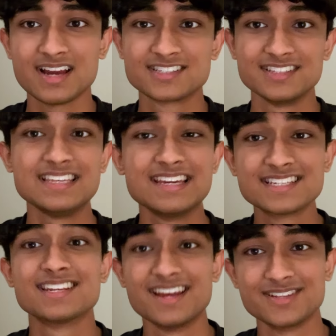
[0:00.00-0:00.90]
actually the
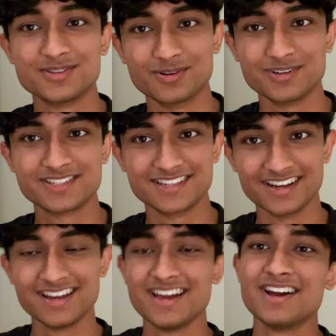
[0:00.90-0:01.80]
internet is your
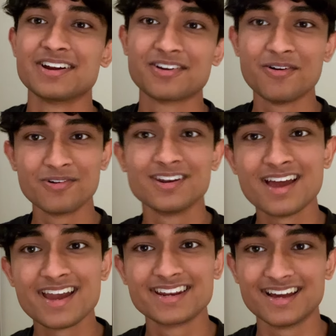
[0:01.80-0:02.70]
oyster. Go
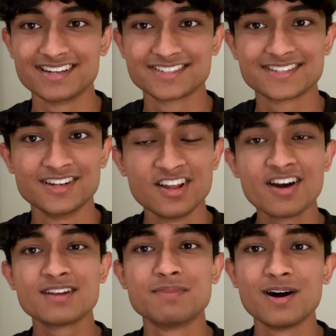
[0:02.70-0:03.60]
online and just
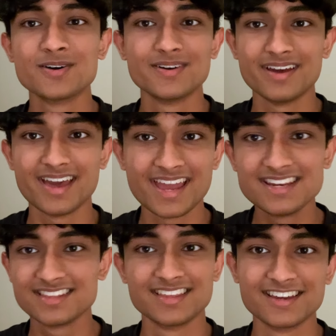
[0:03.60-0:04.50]
learn about
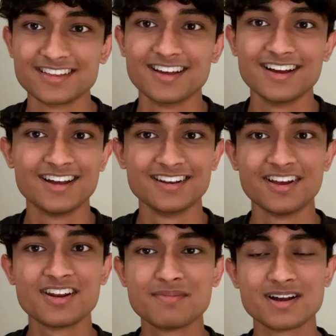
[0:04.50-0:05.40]
anything,
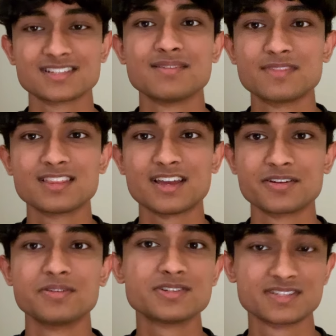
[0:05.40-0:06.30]
learn about something that
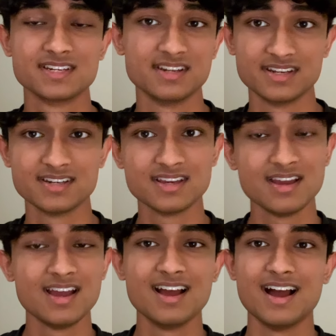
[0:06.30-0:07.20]
you're interested in,
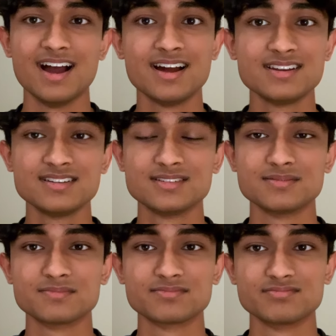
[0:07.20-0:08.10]
and
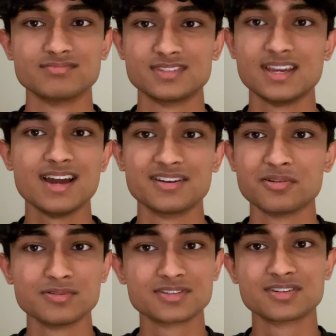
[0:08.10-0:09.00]
yeah, no
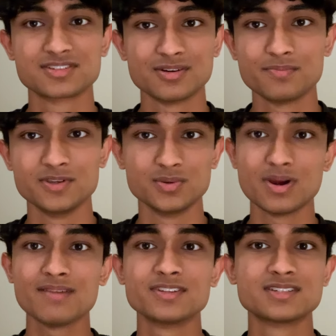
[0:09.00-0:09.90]
one's going to stop you. You
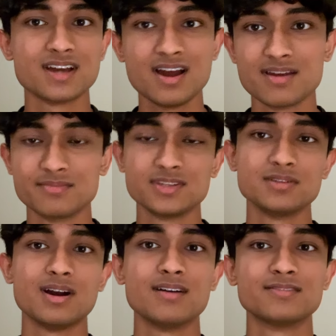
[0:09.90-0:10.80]
have the time and
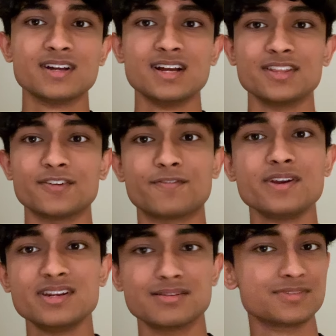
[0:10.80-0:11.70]
you have the
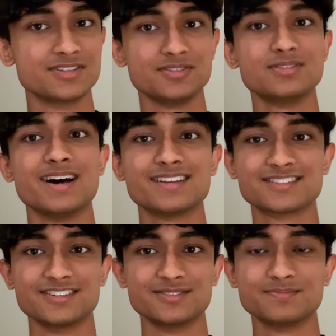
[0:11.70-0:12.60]
freedom to do that,
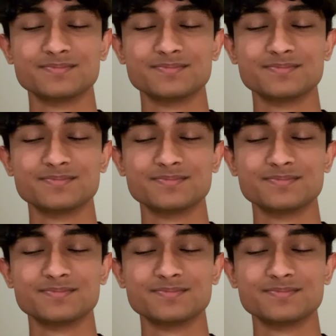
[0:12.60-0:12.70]
so